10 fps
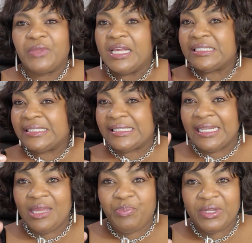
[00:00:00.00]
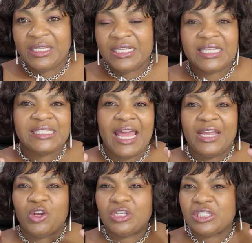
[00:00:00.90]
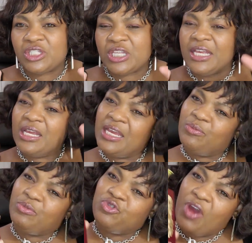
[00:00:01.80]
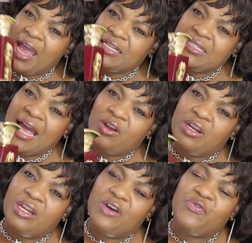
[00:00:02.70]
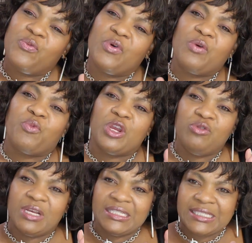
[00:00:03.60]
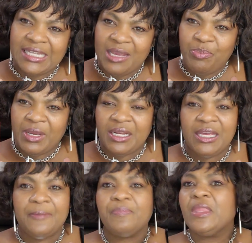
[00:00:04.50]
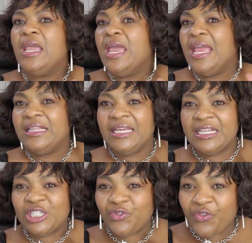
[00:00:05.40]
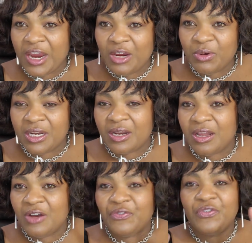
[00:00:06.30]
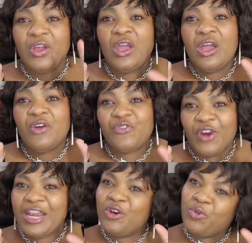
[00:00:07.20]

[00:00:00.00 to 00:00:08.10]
sleep in this. It's like it dries down enough where you can sleep in it. And then it's fragrant enough where